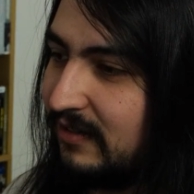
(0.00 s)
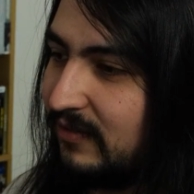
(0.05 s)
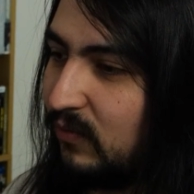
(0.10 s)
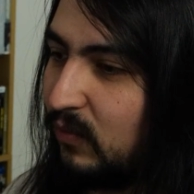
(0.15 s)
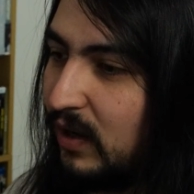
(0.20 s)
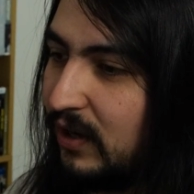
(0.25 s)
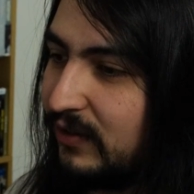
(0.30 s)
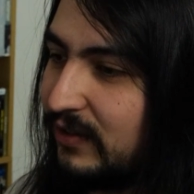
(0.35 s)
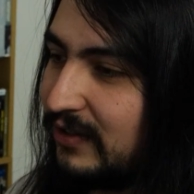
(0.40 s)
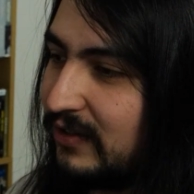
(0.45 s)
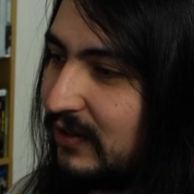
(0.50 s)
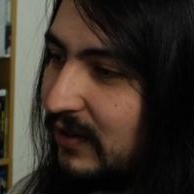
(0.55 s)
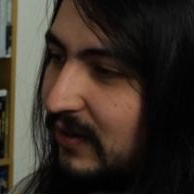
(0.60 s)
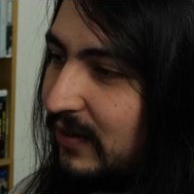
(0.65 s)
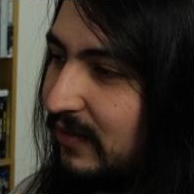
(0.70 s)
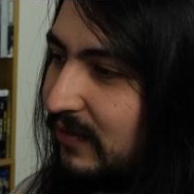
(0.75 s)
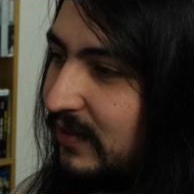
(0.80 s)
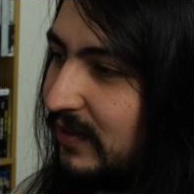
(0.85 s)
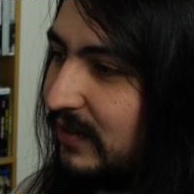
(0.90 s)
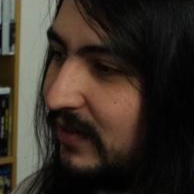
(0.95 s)

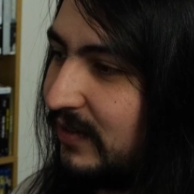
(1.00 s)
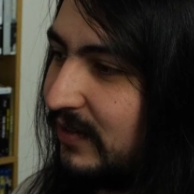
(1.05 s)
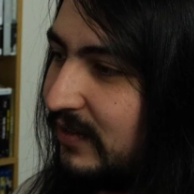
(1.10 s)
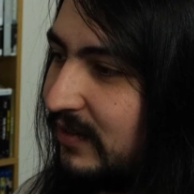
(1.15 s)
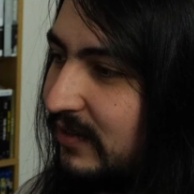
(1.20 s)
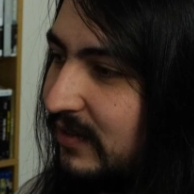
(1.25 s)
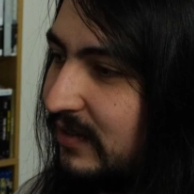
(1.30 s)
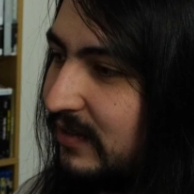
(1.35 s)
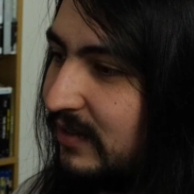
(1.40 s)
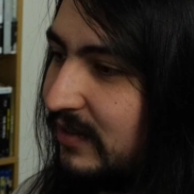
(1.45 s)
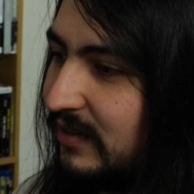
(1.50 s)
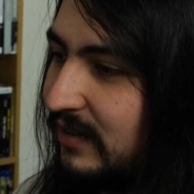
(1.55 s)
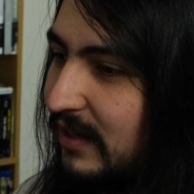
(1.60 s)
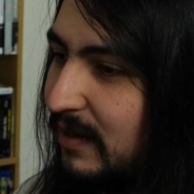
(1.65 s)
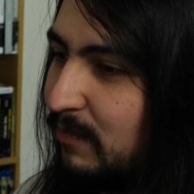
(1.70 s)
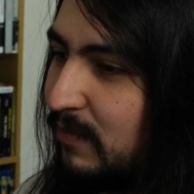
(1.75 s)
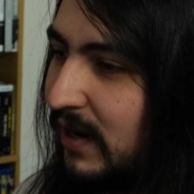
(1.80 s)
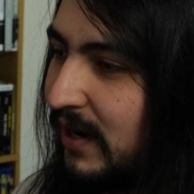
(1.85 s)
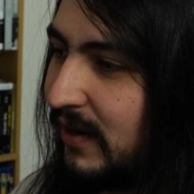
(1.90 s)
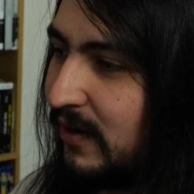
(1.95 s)
Well-deserved.
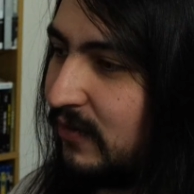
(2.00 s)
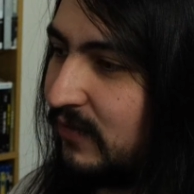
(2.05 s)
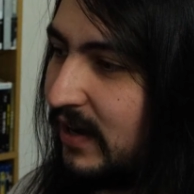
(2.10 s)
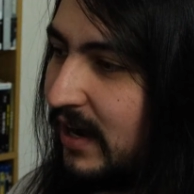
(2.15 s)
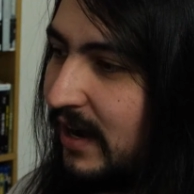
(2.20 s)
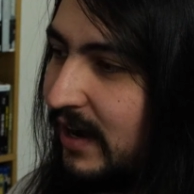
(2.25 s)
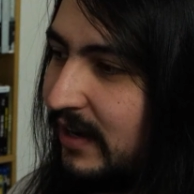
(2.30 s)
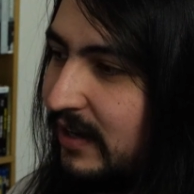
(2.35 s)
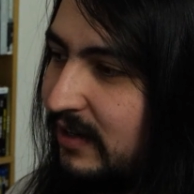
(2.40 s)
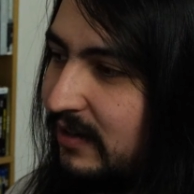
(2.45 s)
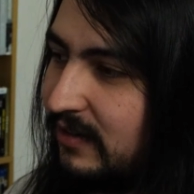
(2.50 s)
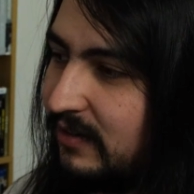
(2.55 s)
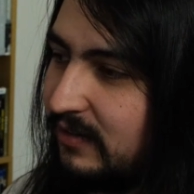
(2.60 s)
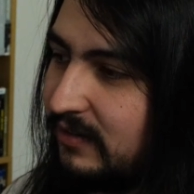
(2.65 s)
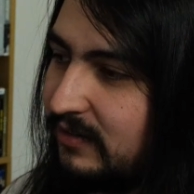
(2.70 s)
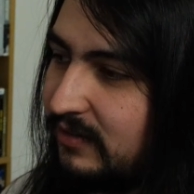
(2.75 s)
Empire of Ait.